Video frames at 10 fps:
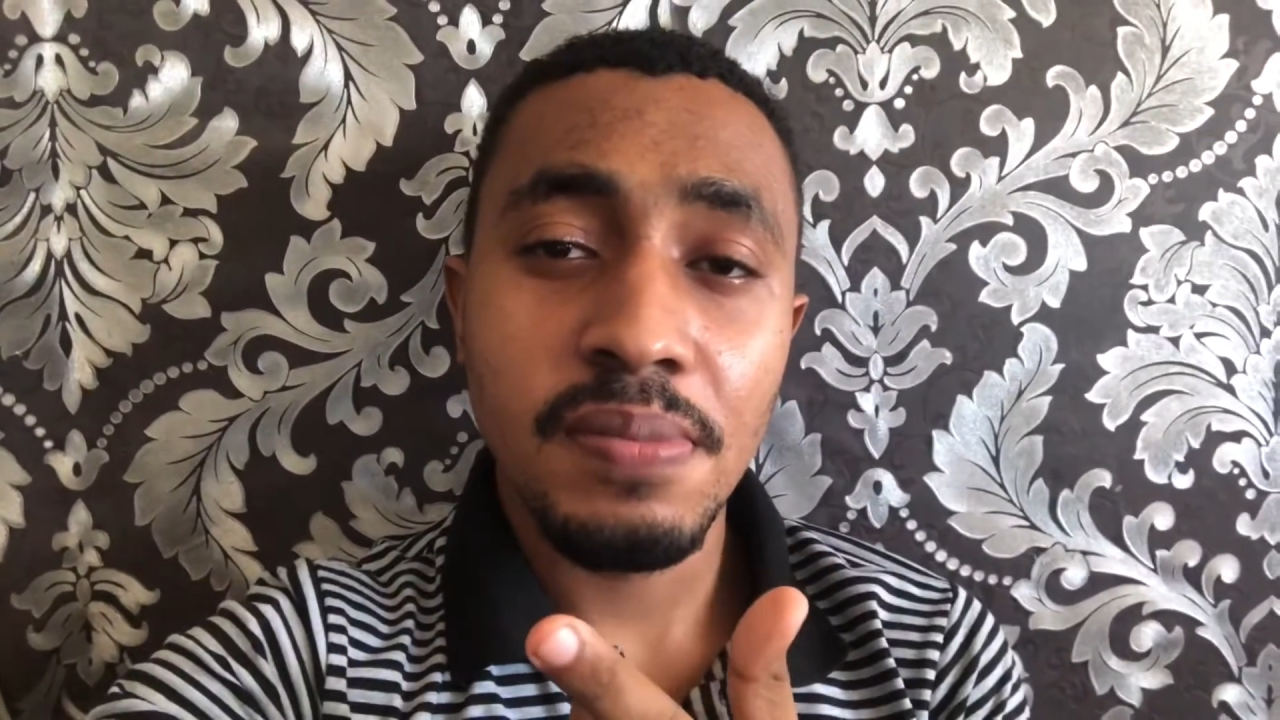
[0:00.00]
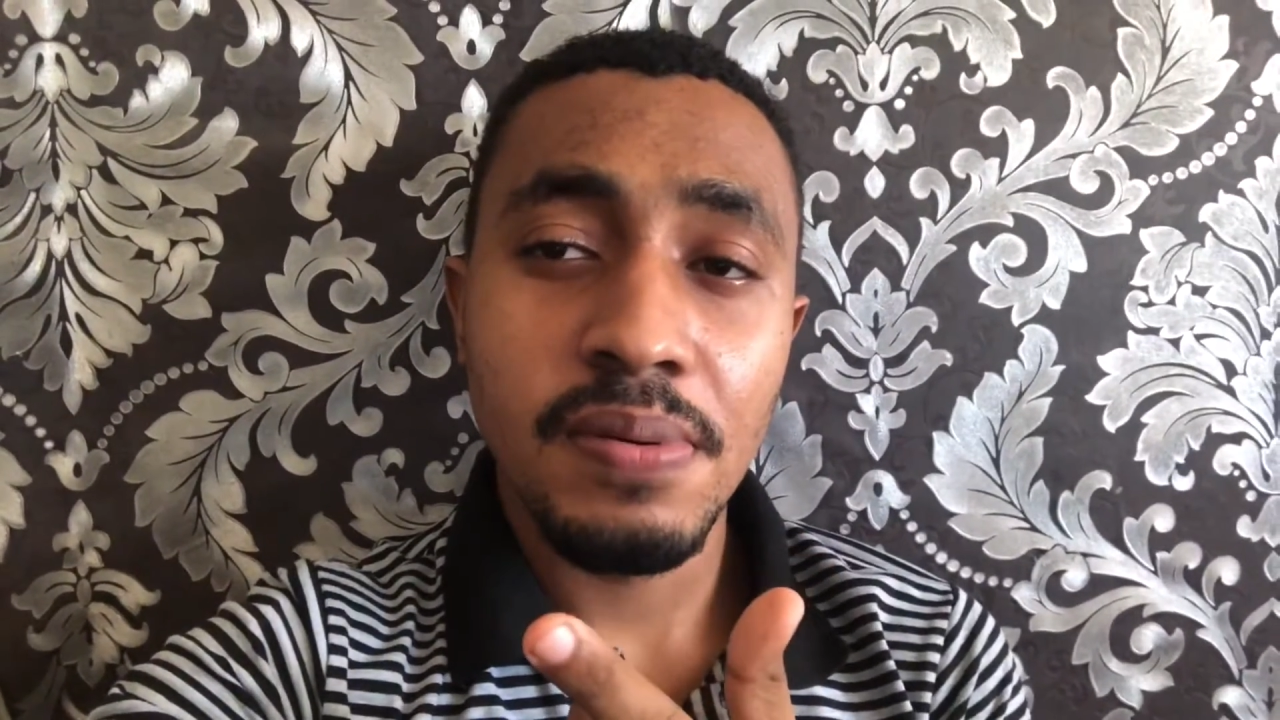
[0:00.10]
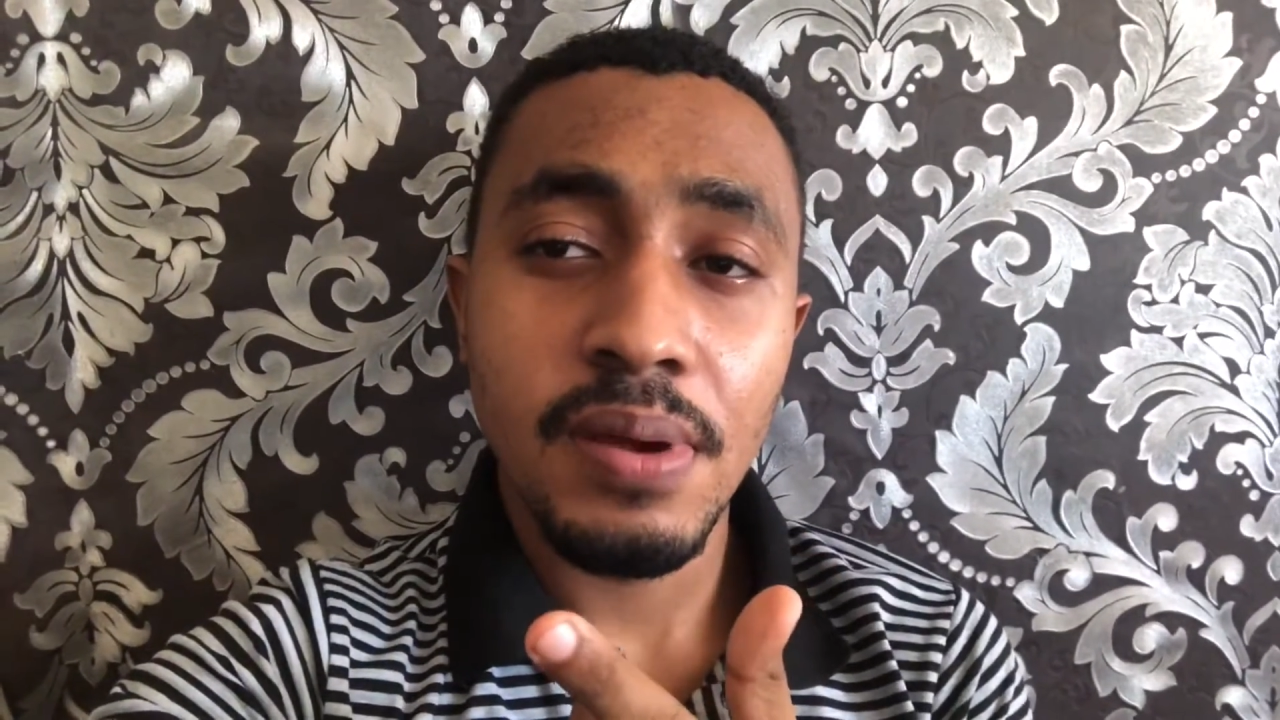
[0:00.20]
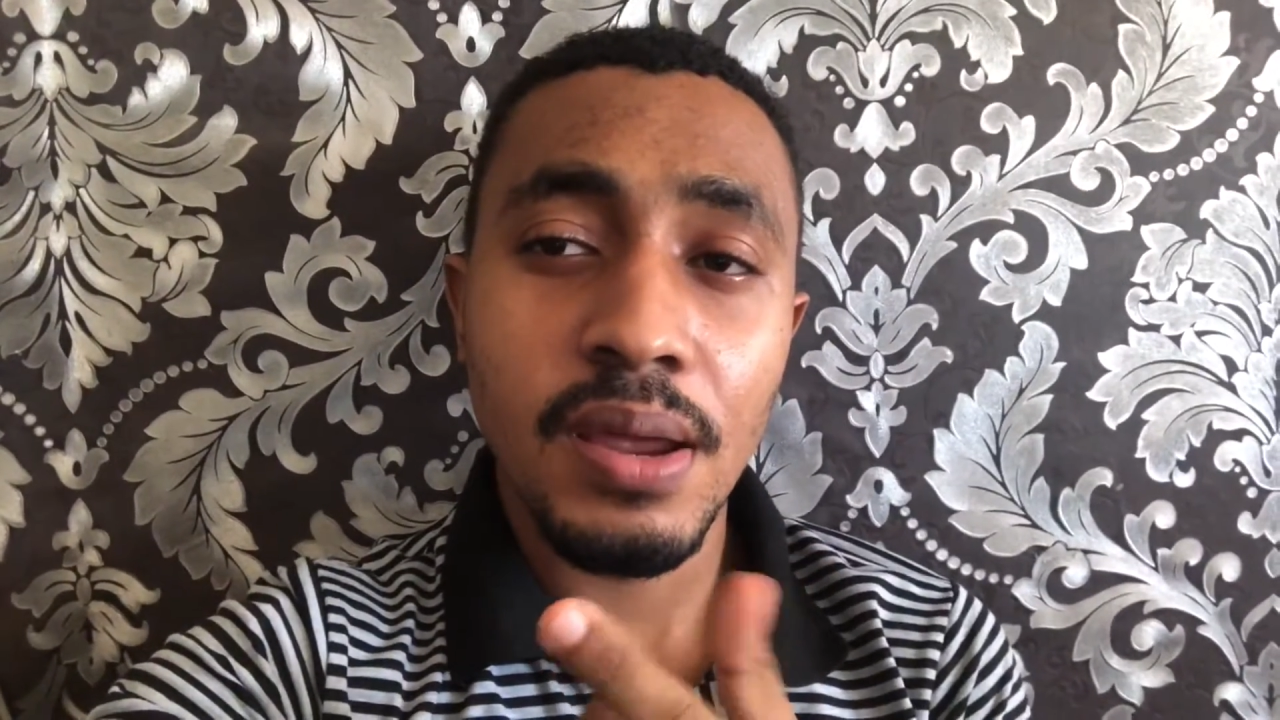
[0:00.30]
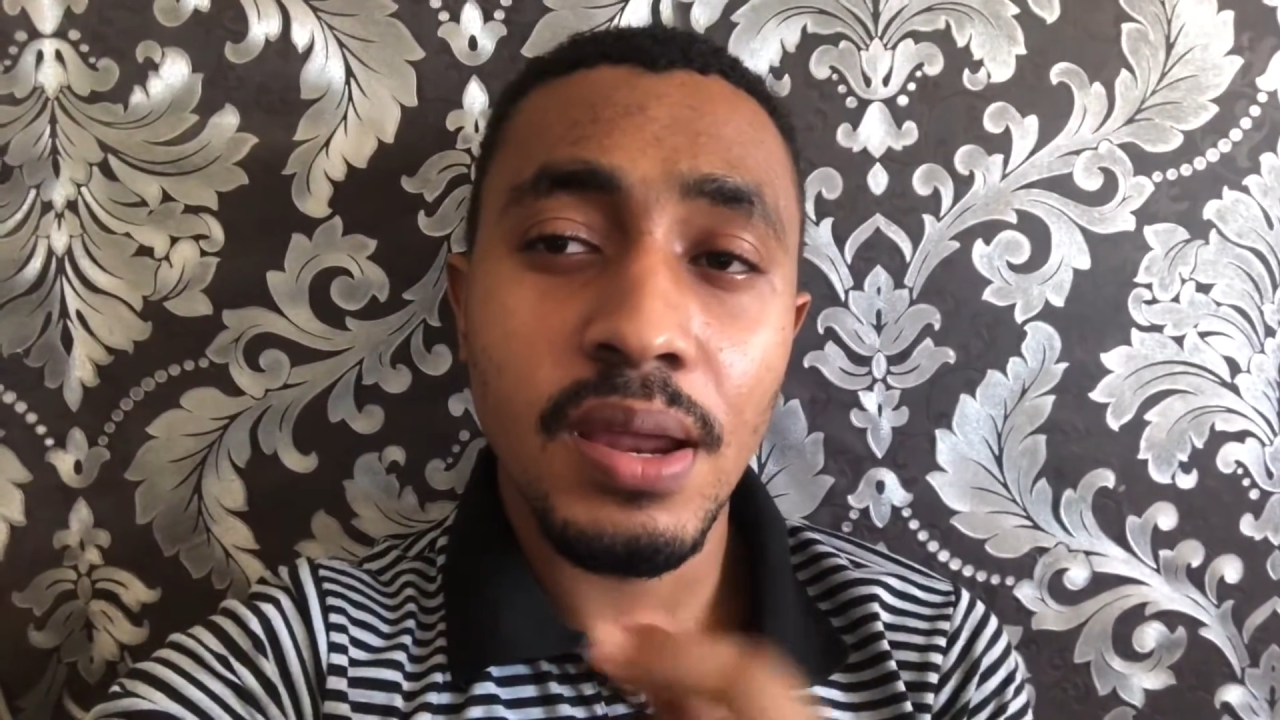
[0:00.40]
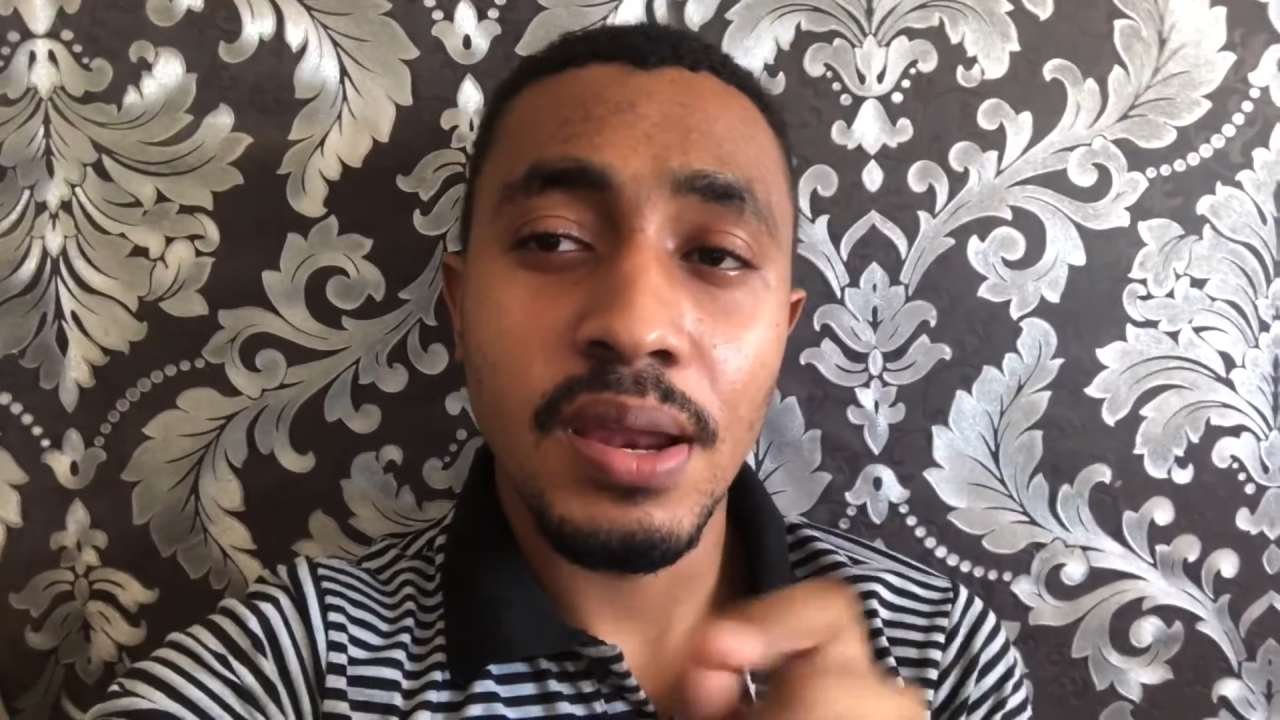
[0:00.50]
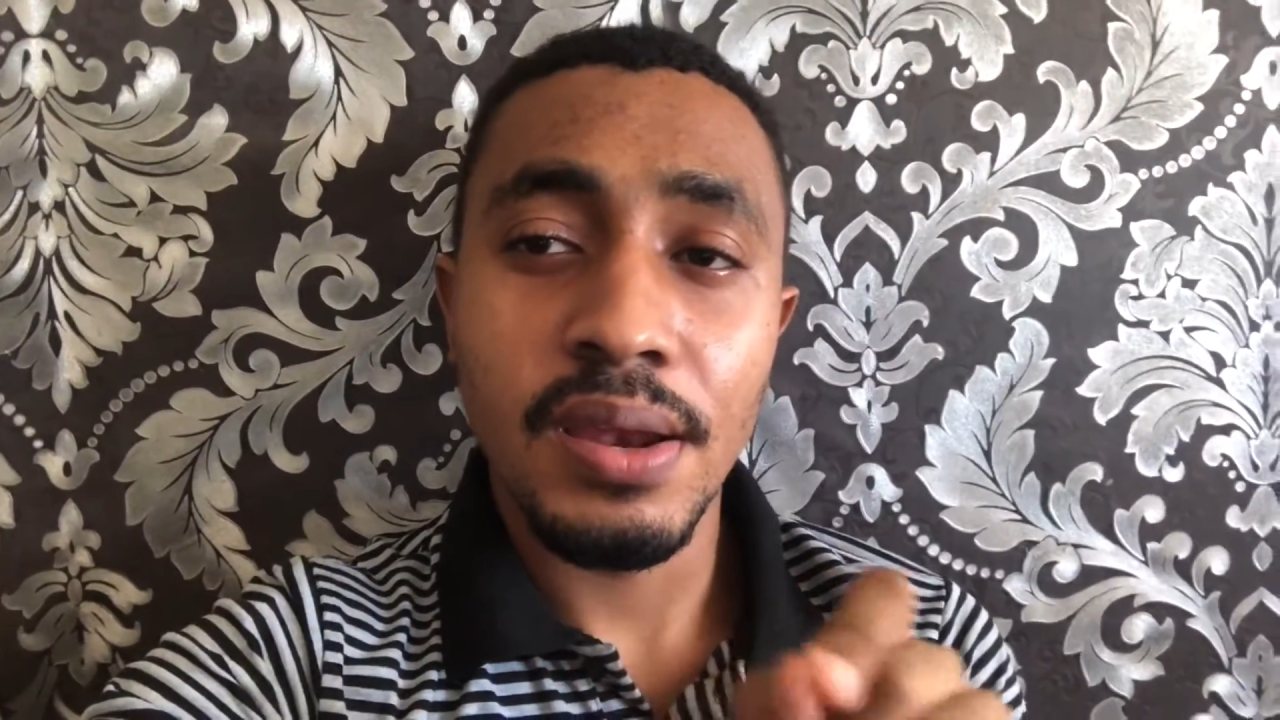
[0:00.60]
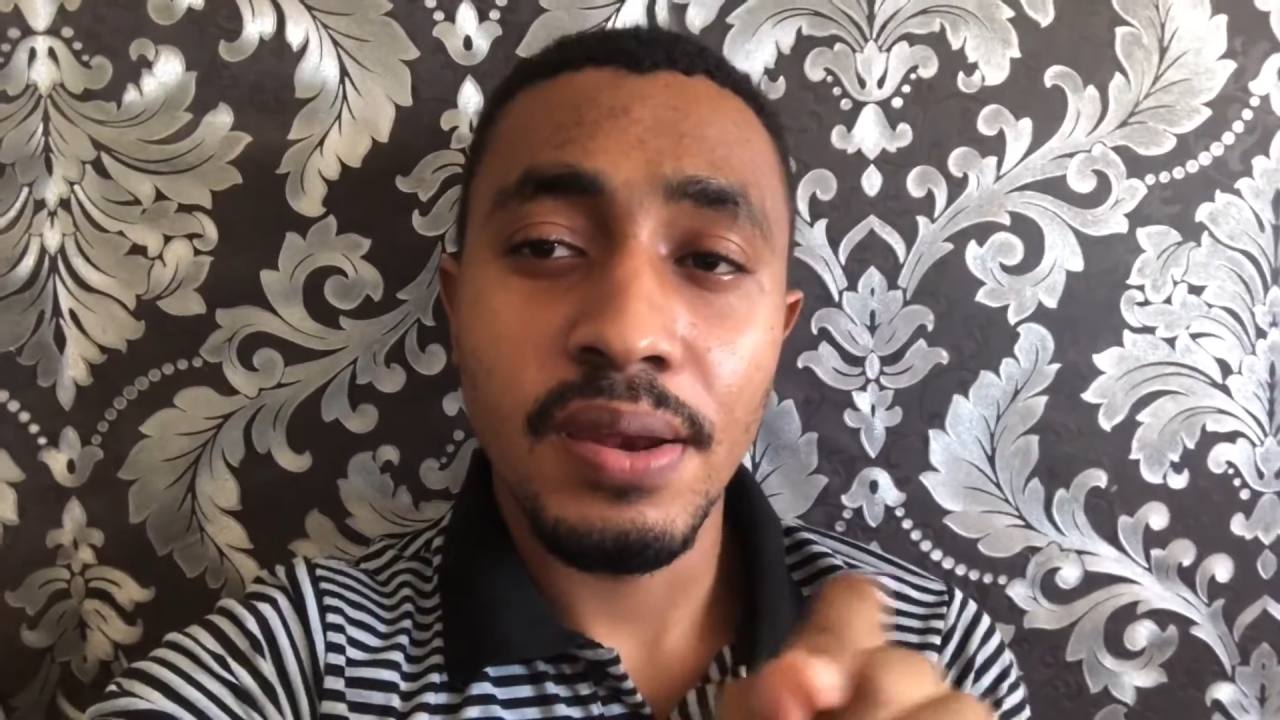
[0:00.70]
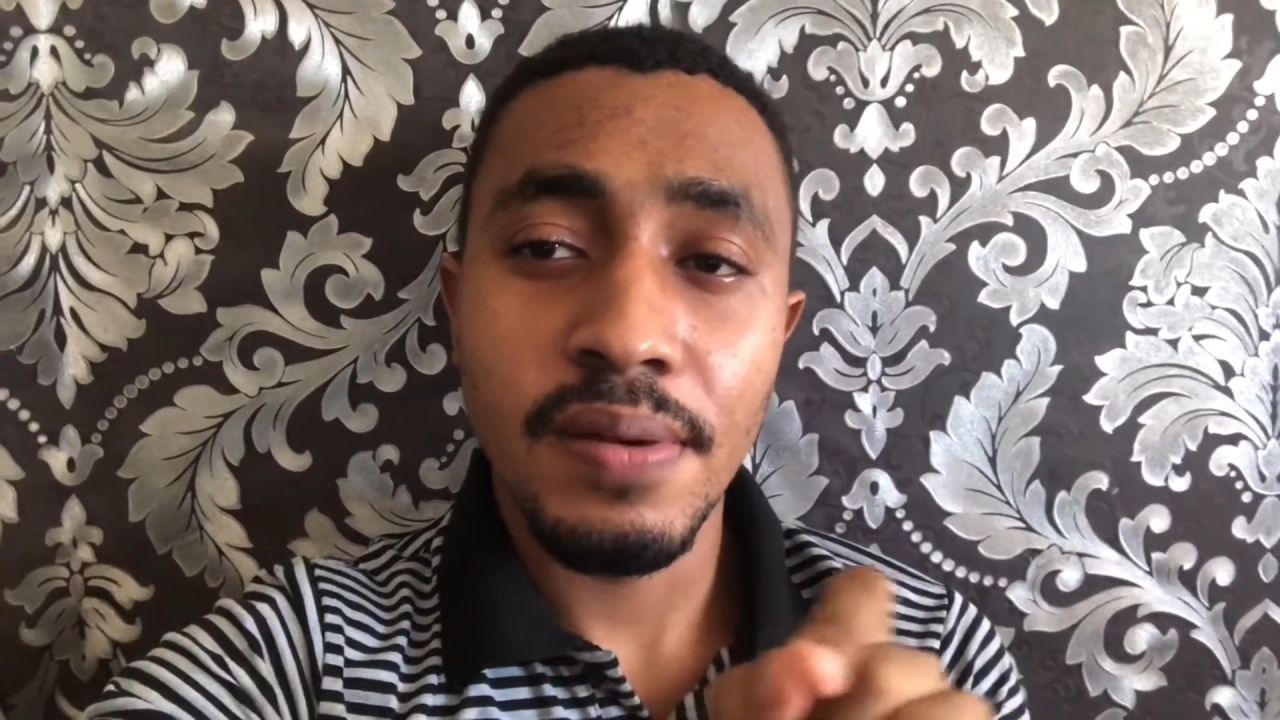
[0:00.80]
and